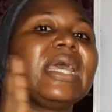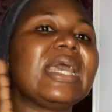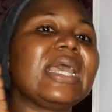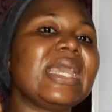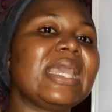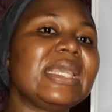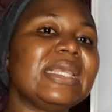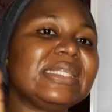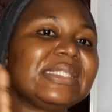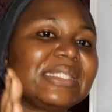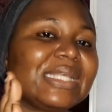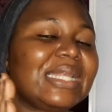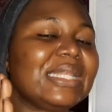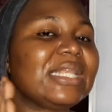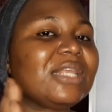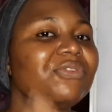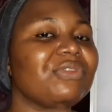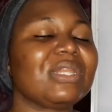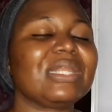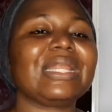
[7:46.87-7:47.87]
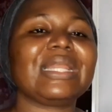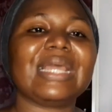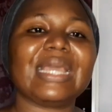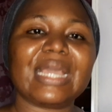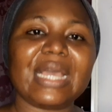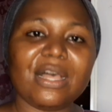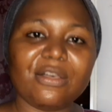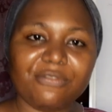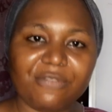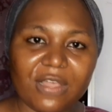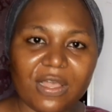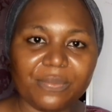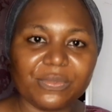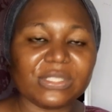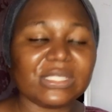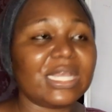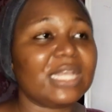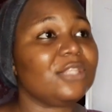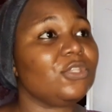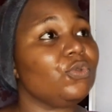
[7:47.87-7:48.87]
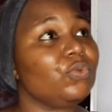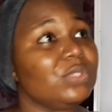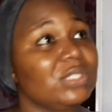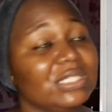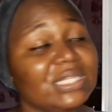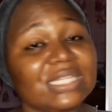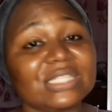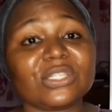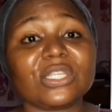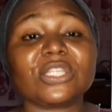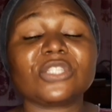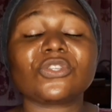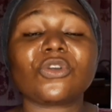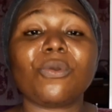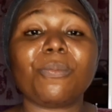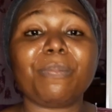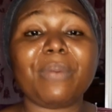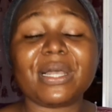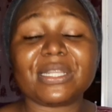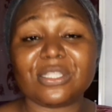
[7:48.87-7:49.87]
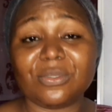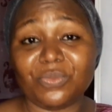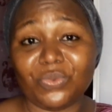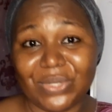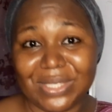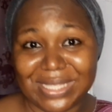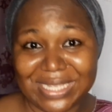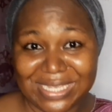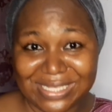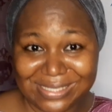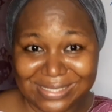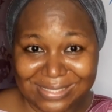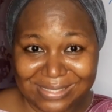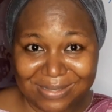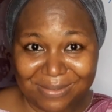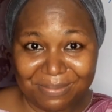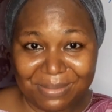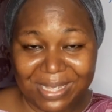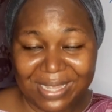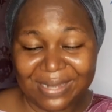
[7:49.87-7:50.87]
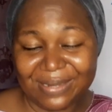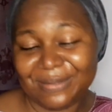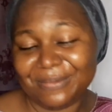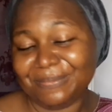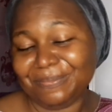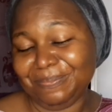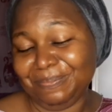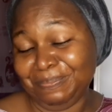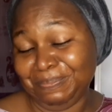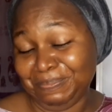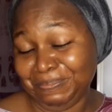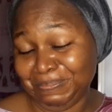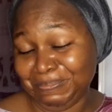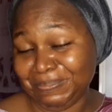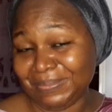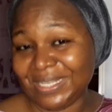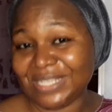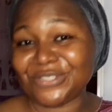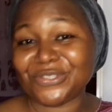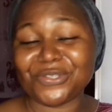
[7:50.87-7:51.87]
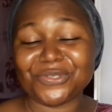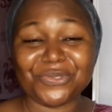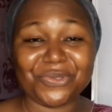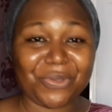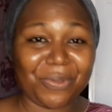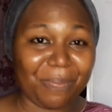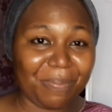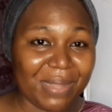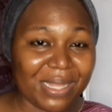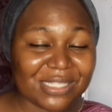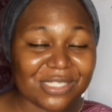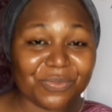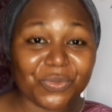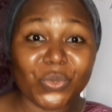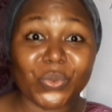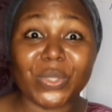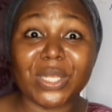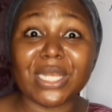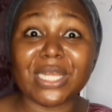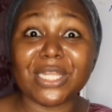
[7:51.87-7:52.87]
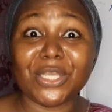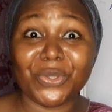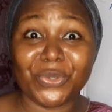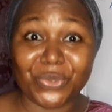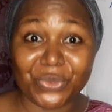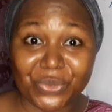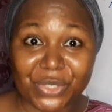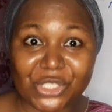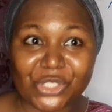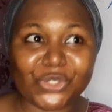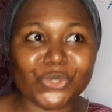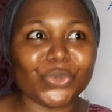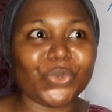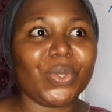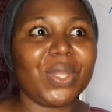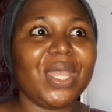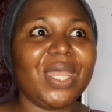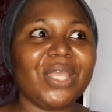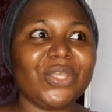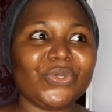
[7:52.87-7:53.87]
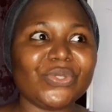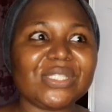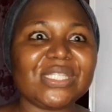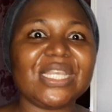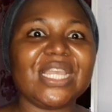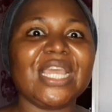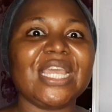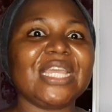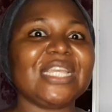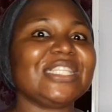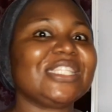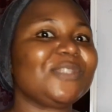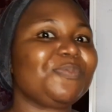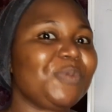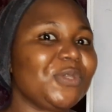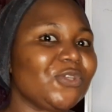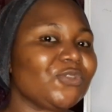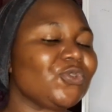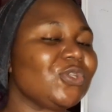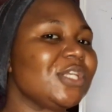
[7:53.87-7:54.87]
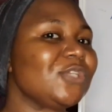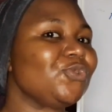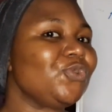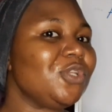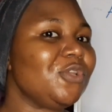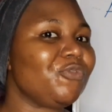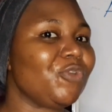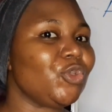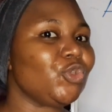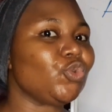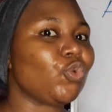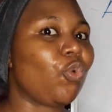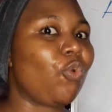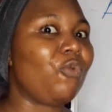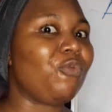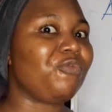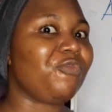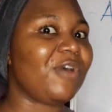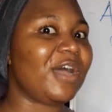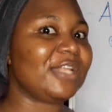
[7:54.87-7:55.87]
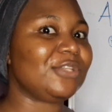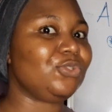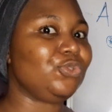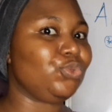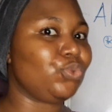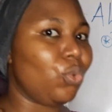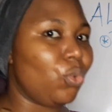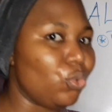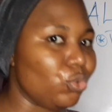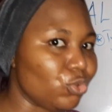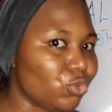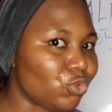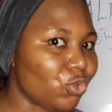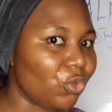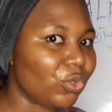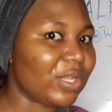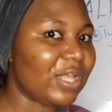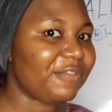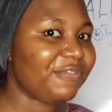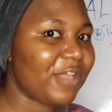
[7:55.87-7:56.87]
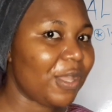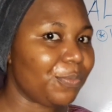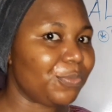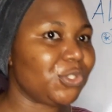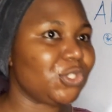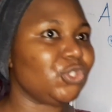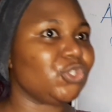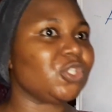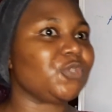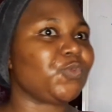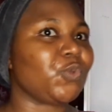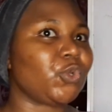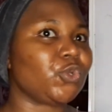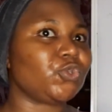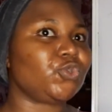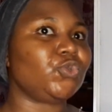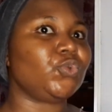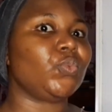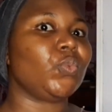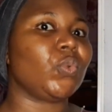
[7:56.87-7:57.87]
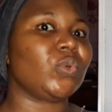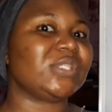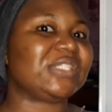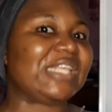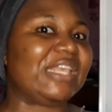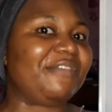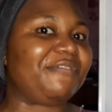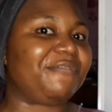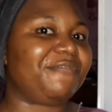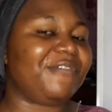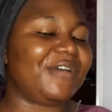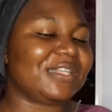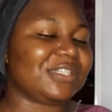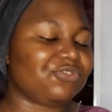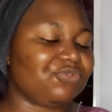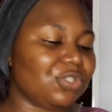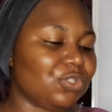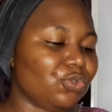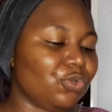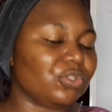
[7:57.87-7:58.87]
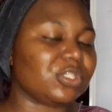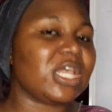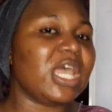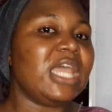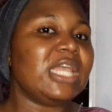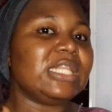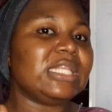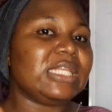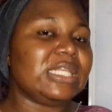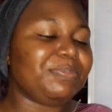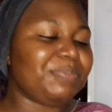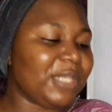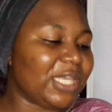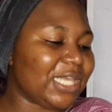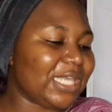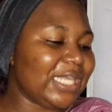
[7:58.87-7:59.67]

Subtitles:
is an ingredient like alpha arbutin, and the good thing is it's compatible with niacinamide. It's also compatible with licorice. So you see, it's speed. So there's no need for you to overdose on alpha arbutin just because you want a fast result. It